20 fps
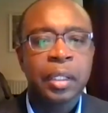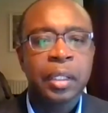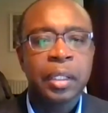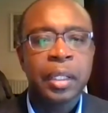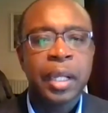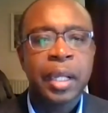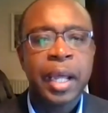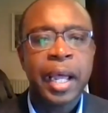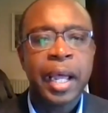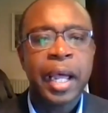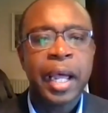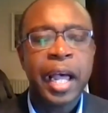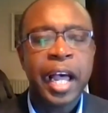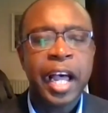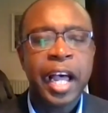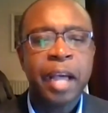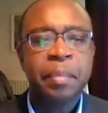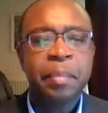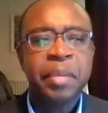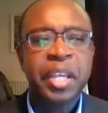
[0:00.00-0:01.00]
Yeah,
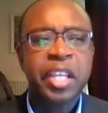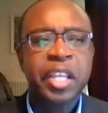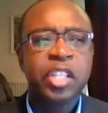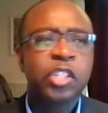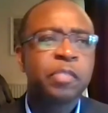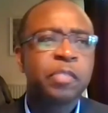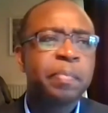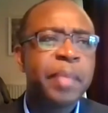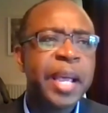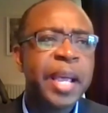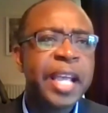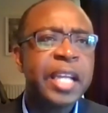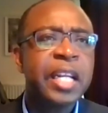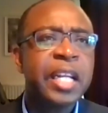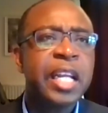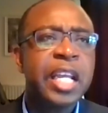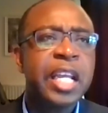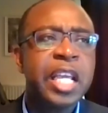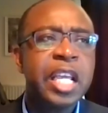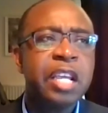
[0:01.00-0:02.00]
it's
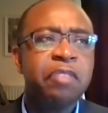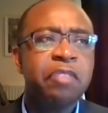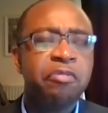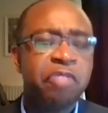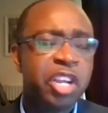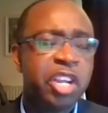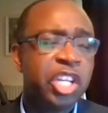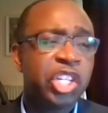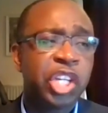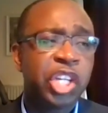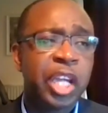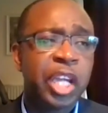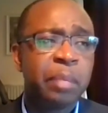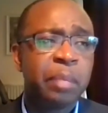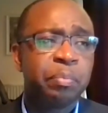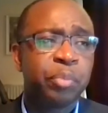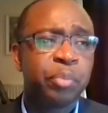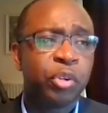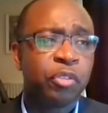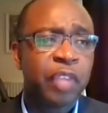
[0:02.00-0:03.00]
mainly
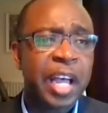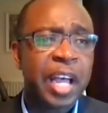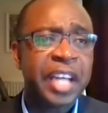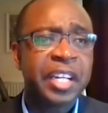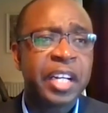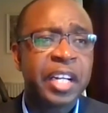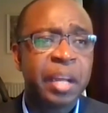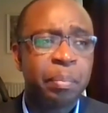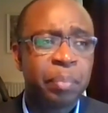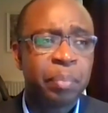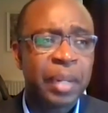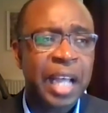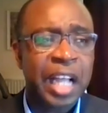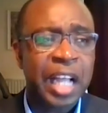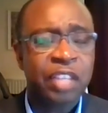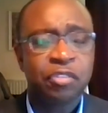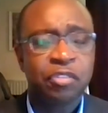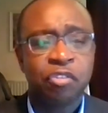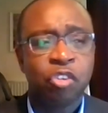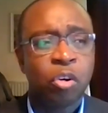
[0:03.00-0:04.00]
providing a
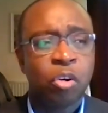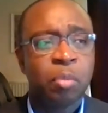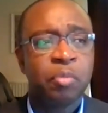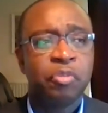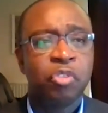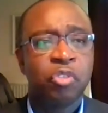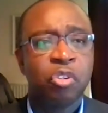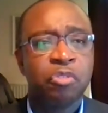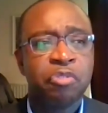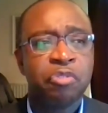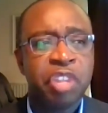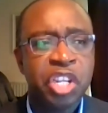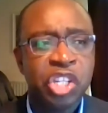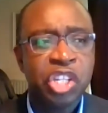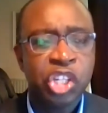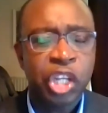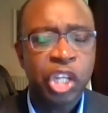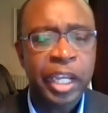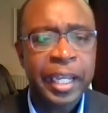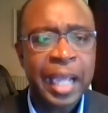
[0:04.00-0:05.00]
platform for
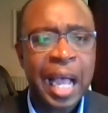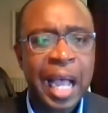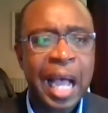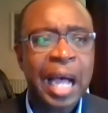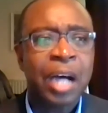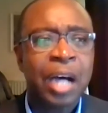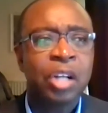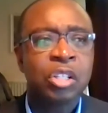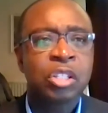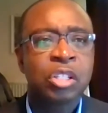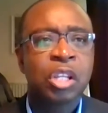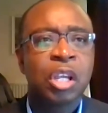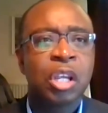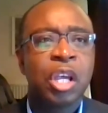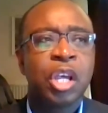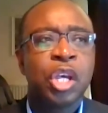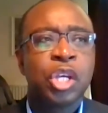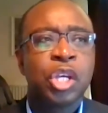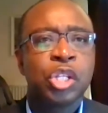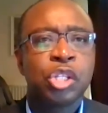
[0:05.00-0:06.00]
reaching out
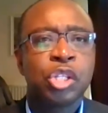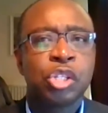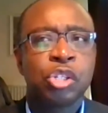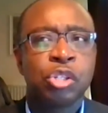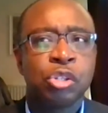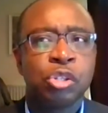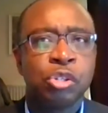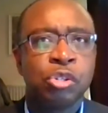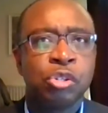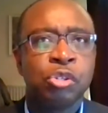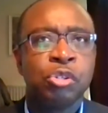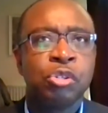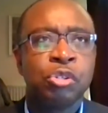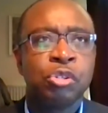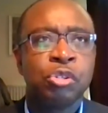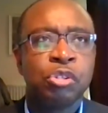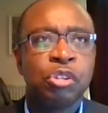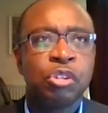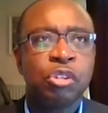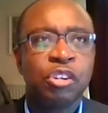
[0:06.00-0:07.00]

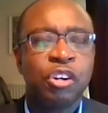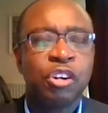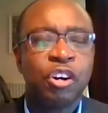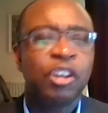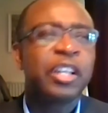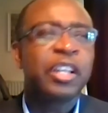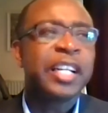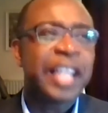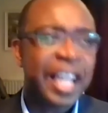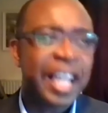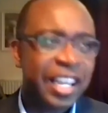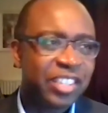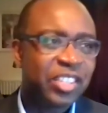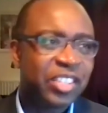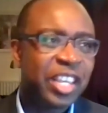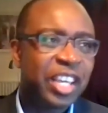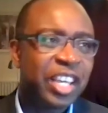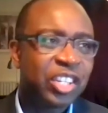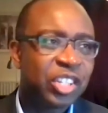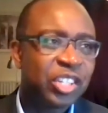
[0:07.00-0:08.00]
to
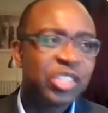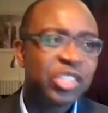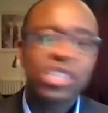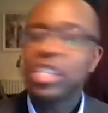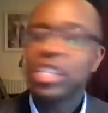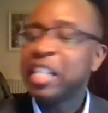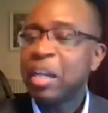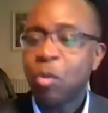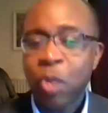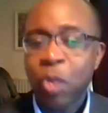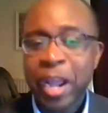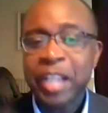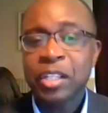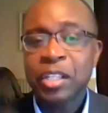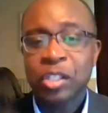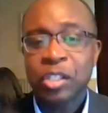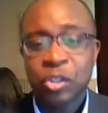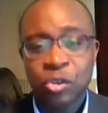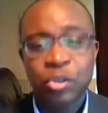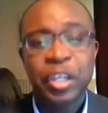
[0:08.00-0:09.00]
organizations in the
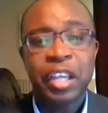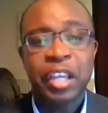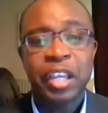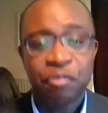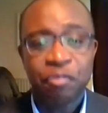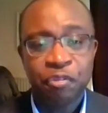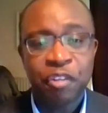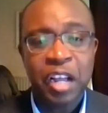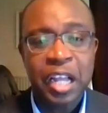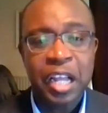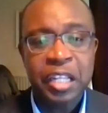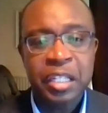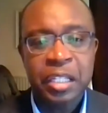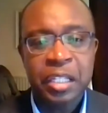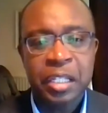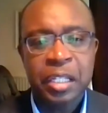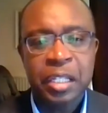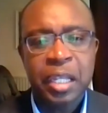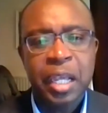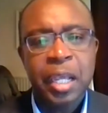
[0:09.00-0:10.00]
West who give
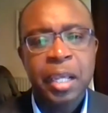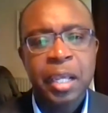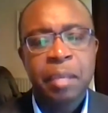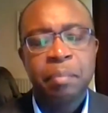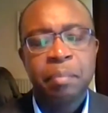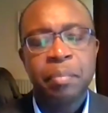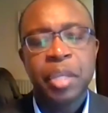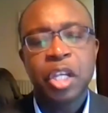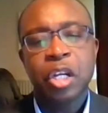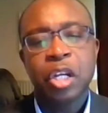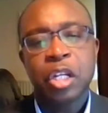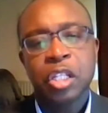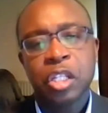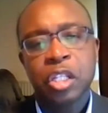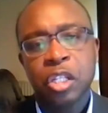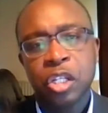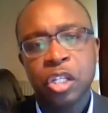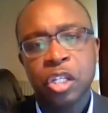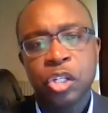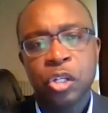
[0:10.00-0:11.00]
funds, because
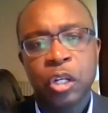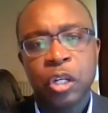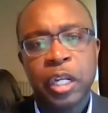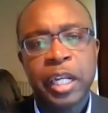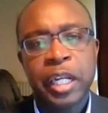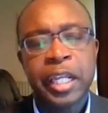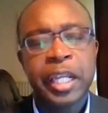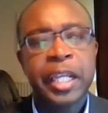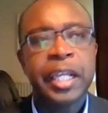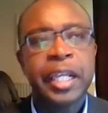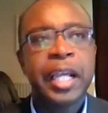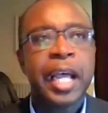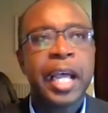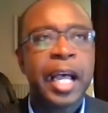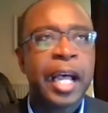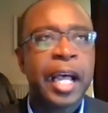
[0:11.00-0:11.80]
usually